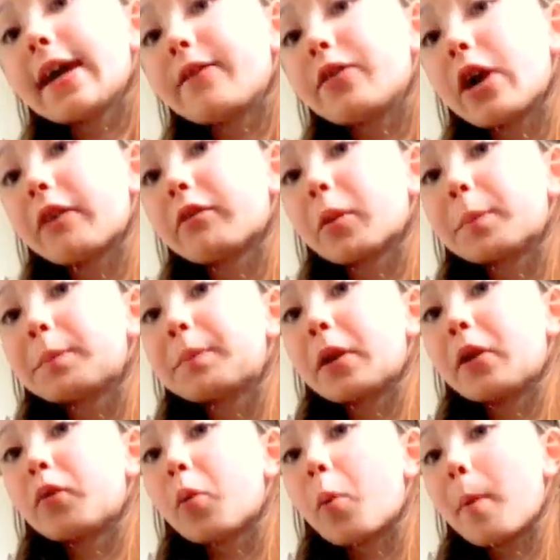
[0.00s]
If you have a bit
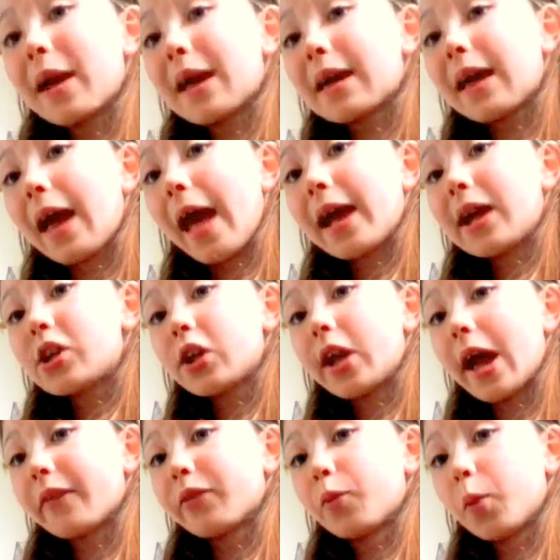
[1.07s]
of a bigger cage and you
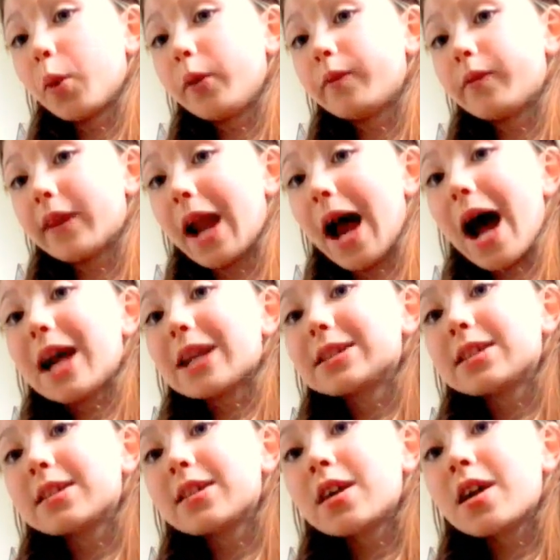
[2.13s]
have the room for
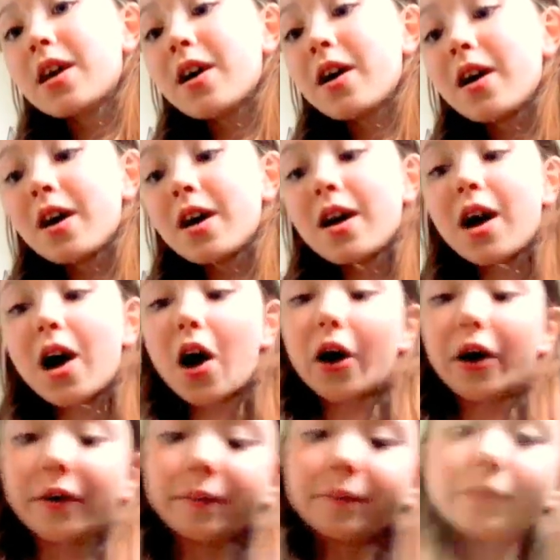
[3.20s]
that,
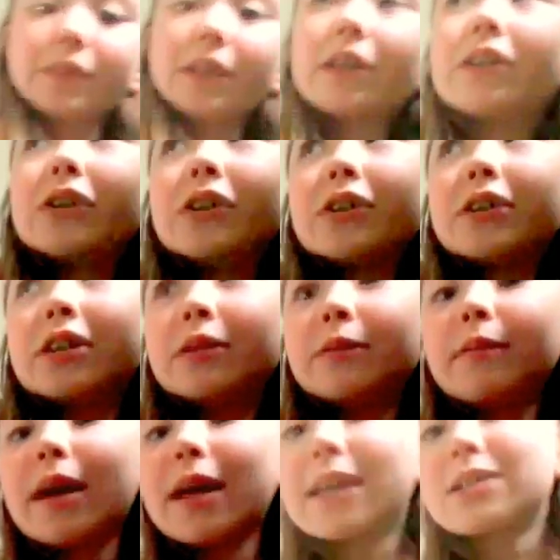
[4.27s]
then you can
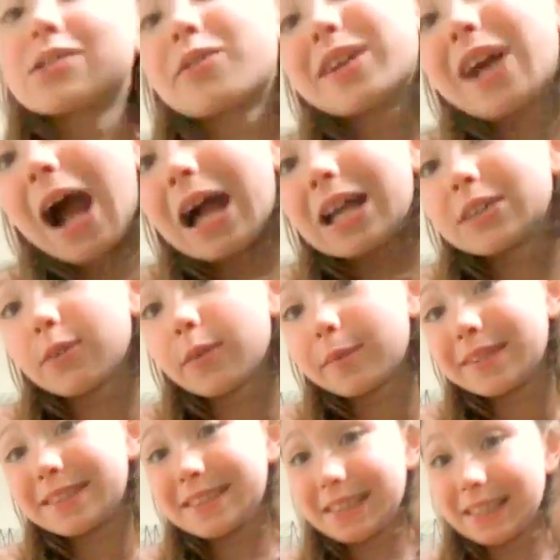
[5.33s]
make it so it hangs from
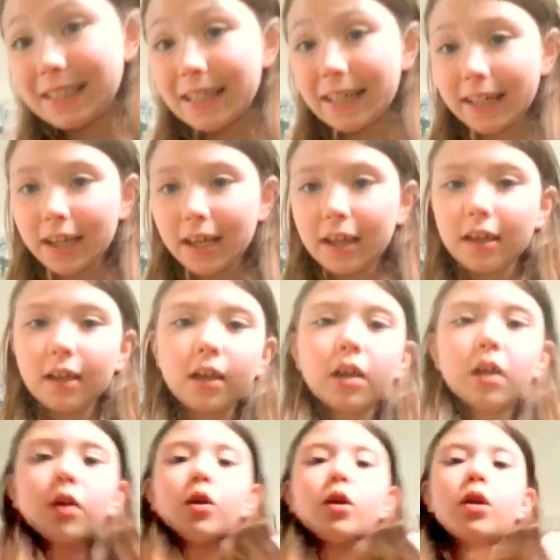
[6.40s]
the ceiling.
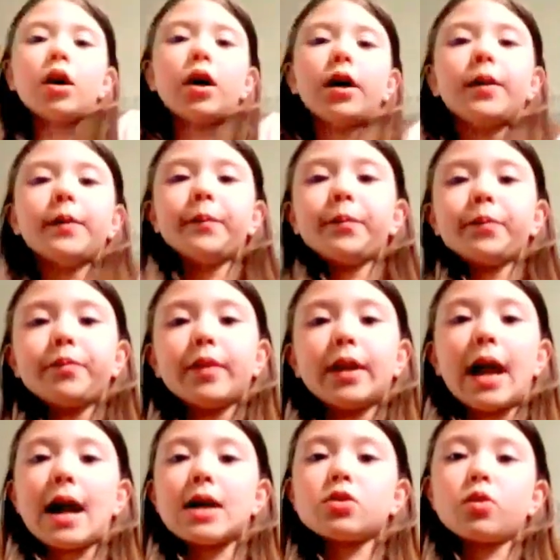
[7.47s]
But
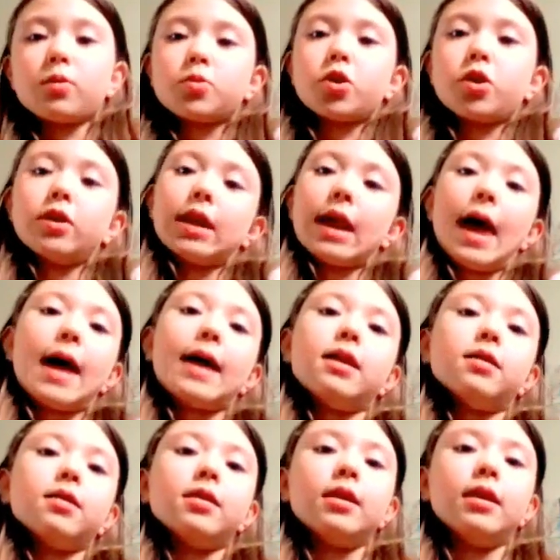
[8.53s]
that's optional
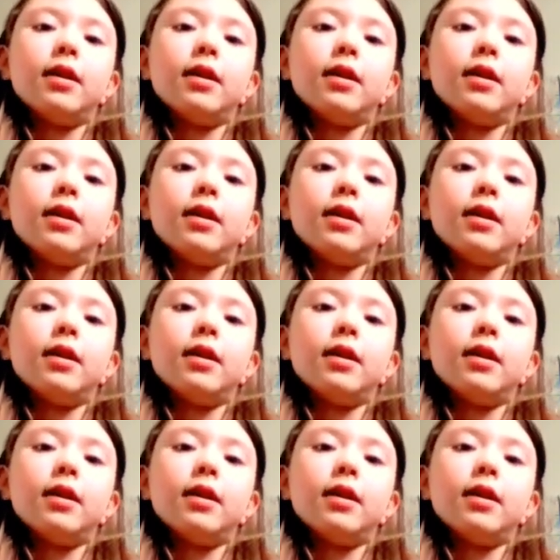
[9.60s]
again.